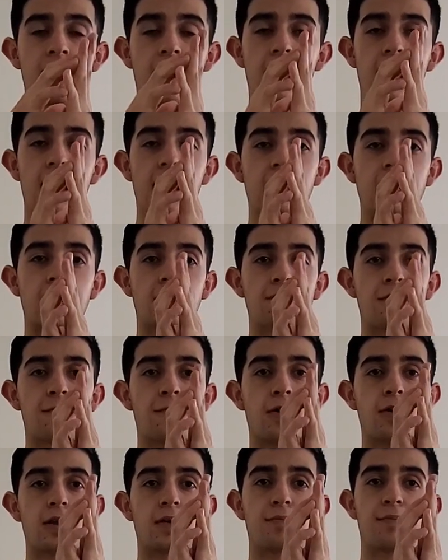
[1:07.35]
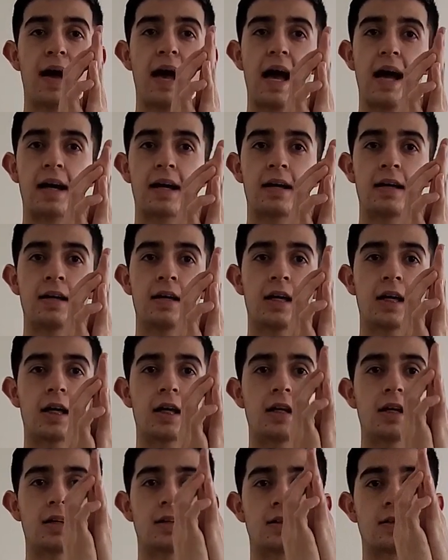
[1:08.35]
And if you're falling back, you
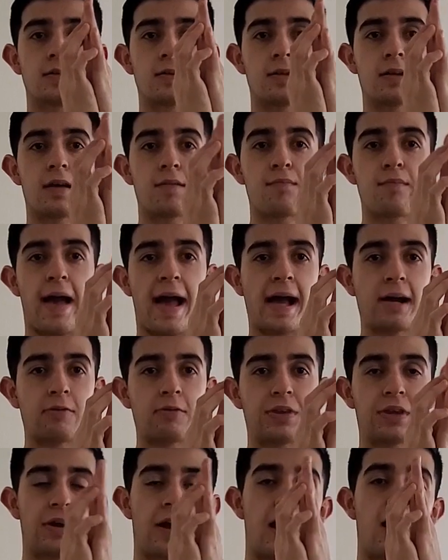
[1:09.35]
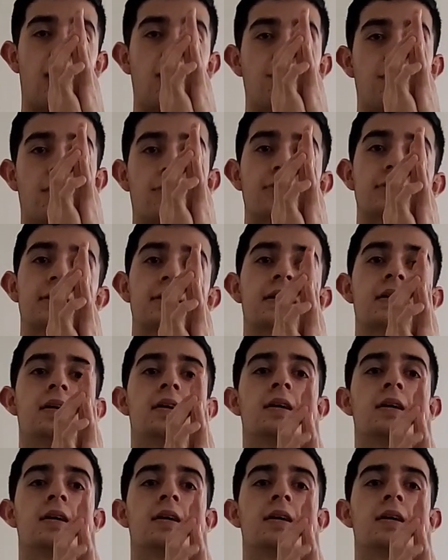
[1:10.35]
need to lean back with your elbows.